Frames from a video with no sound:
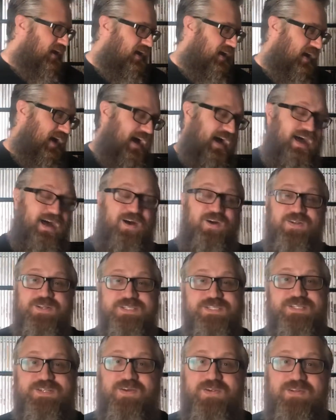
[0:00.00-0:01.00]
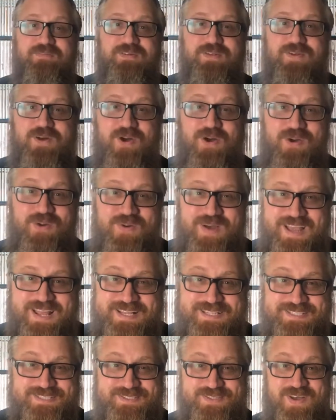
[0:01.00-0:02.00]
I honestly don't even know where
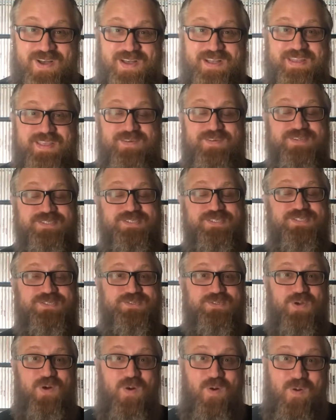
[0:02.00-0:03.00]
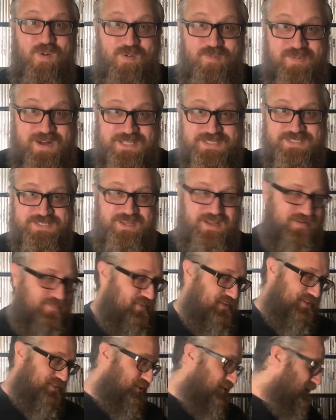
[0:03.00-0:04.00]
to start. There was so much stuff.
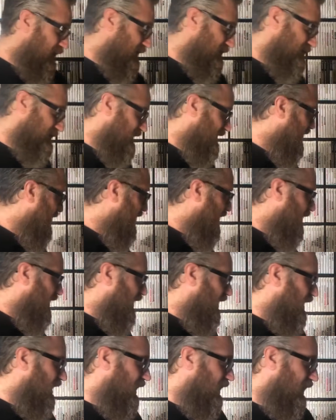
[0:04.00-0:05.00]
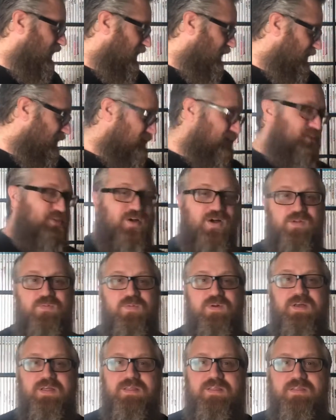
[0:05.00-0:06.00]
It's crazy. Let's start
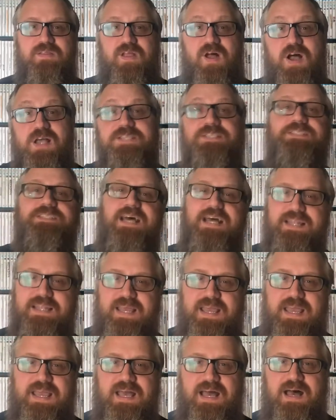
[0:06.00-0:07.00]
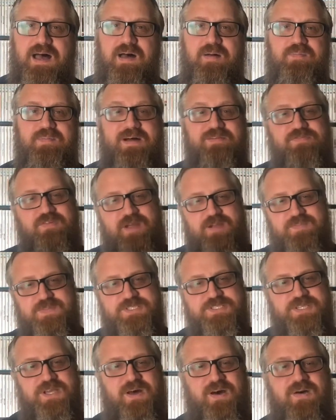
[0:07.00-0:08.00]
with last Sunday. My friend
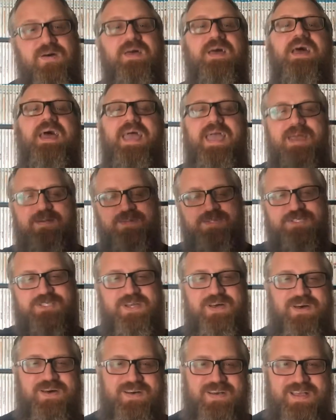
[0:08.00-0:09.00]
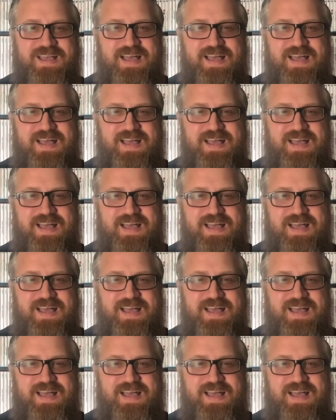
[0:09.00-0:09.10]
Michelle. Hey Michelle,